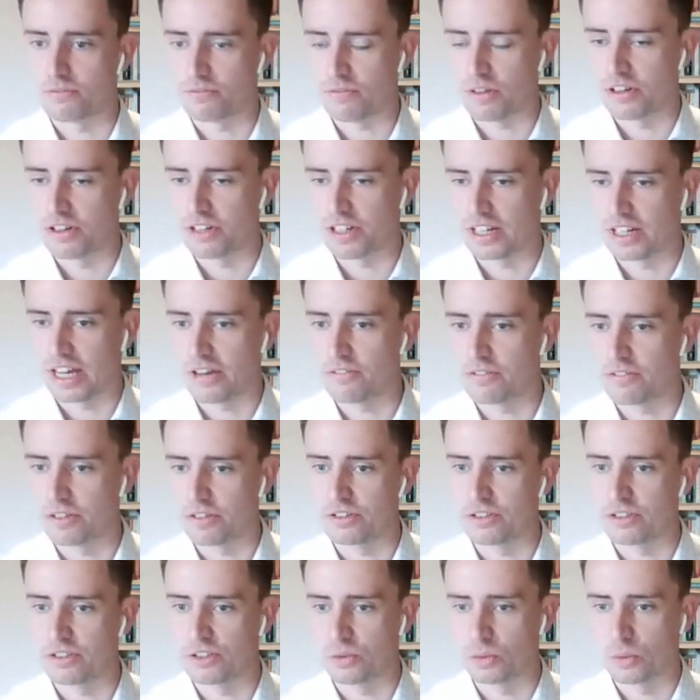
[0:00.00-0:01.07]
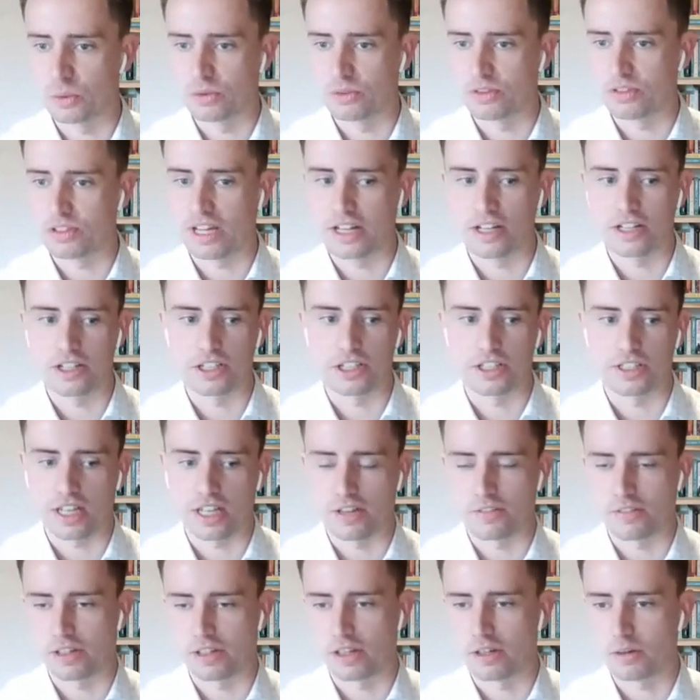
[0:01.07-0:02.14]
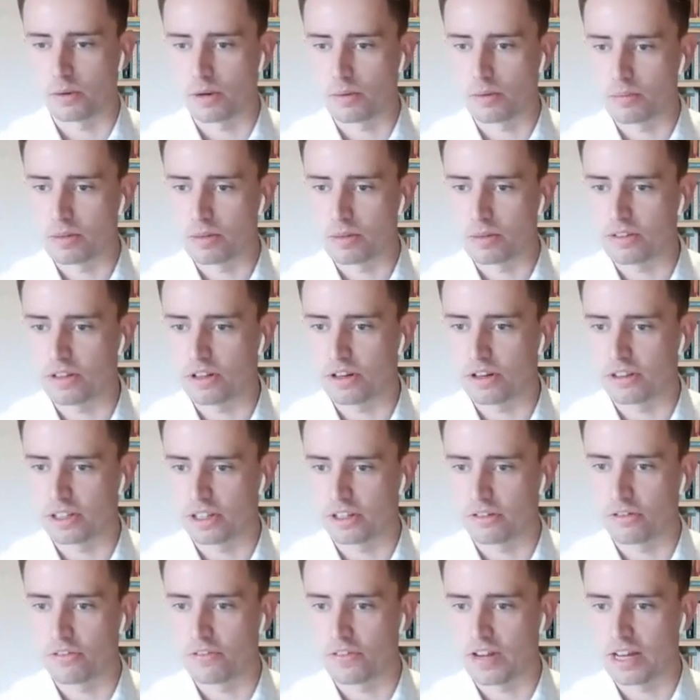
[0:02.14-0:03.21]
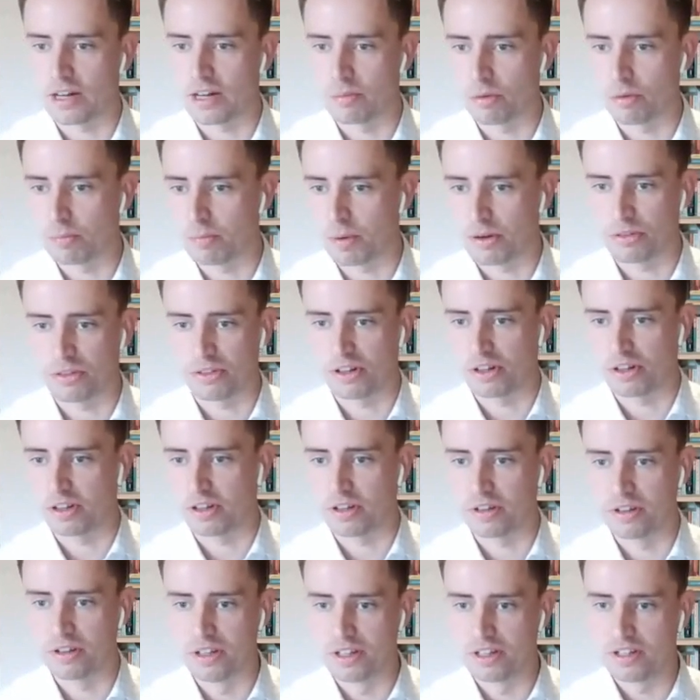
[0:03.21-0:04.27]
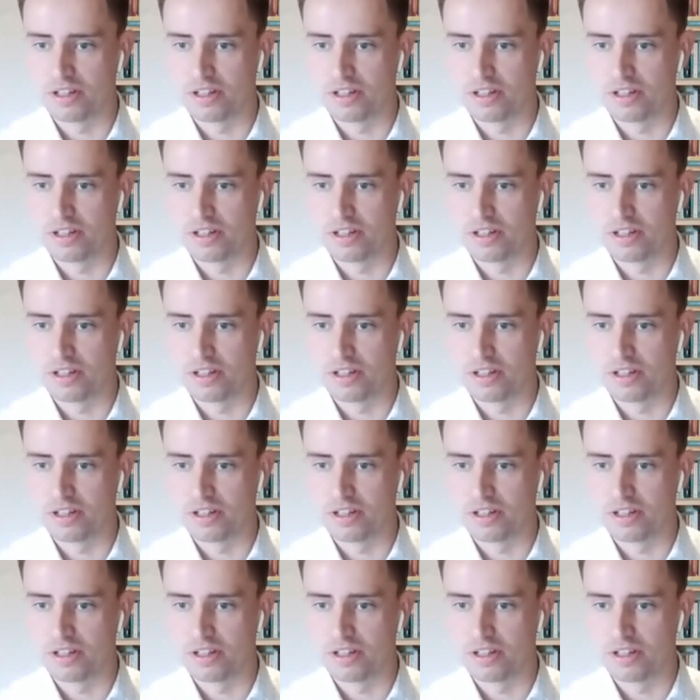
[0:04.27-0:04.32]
funding efforts towards energy saving equipment that I think are available both at a